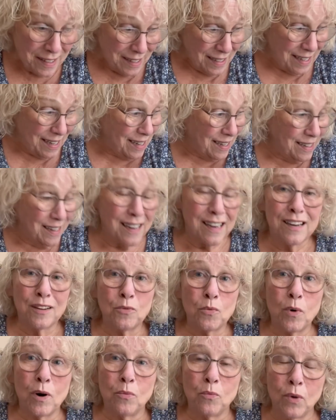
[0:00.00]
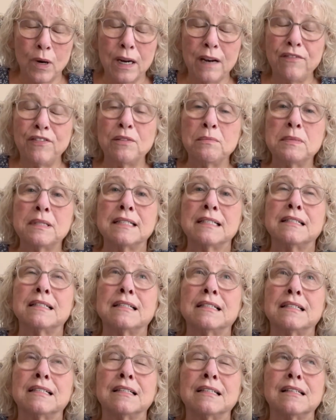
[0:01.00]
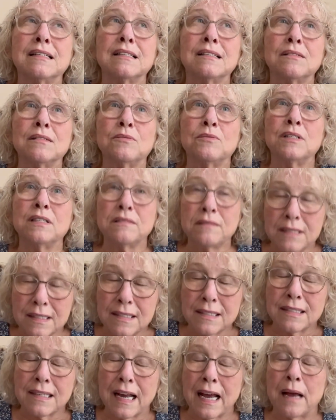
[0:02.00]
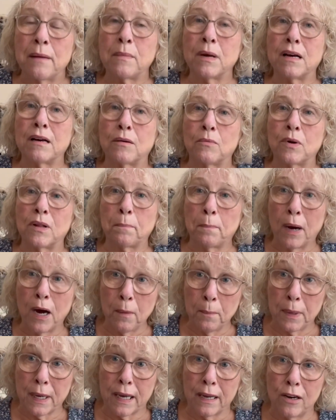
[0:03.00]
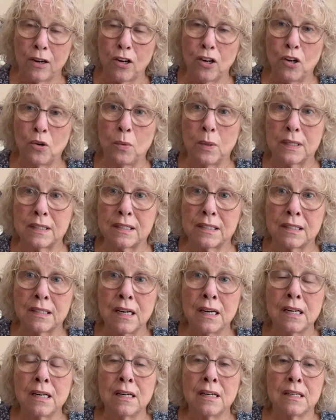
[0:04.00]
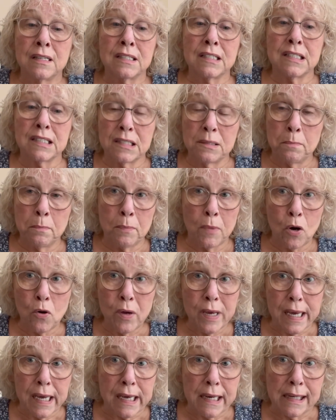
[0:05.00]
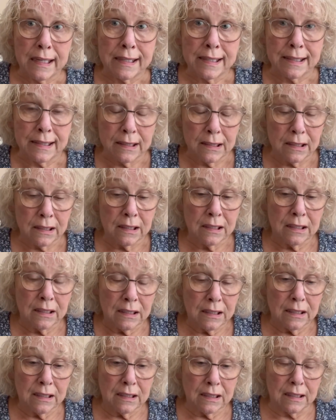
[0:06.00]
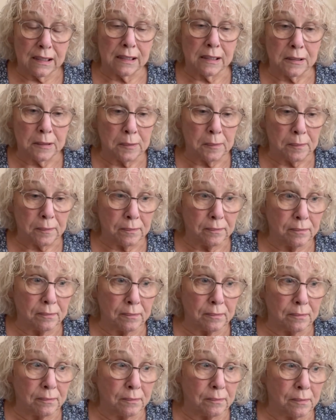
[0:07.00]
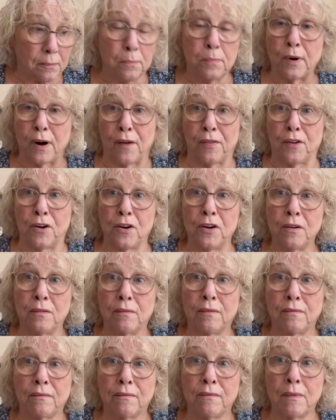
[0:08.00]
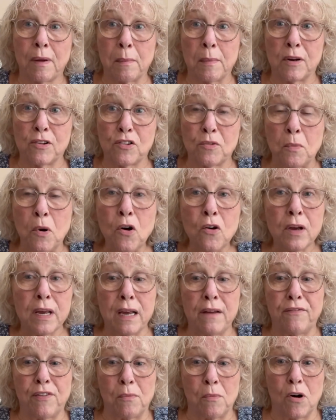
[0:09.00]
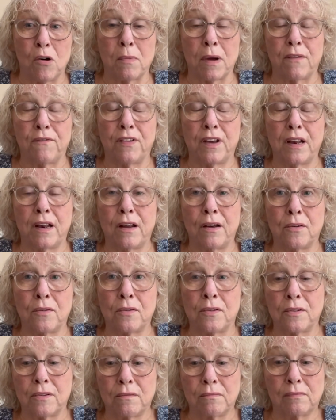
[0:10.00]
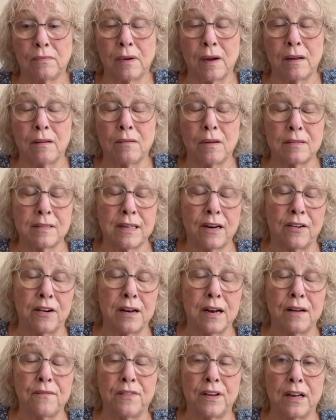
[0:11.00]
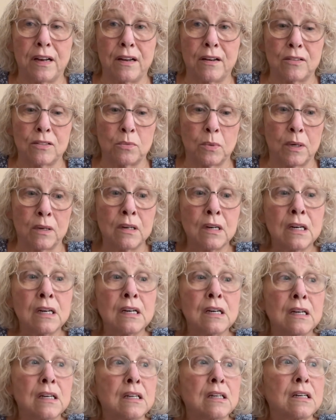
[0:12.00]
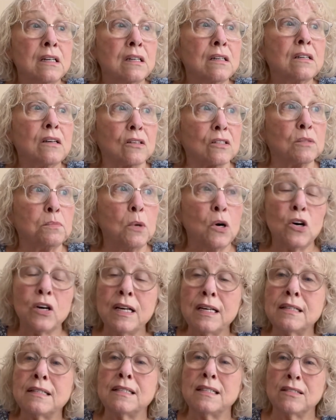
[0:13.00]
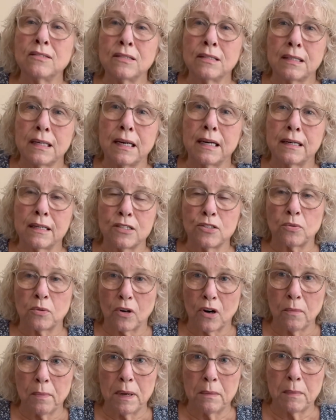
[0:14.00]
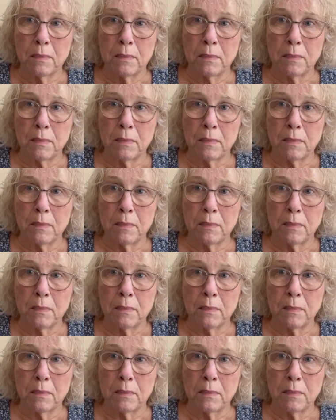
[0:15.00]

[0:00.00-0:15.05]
and uh, one of them, one's the same uh, with Pumpkin, who was Smokey's uh, brother, remember Smokey from all my videos, my Saturday night videos, well, you know, Smokey's still skittish. We're hoping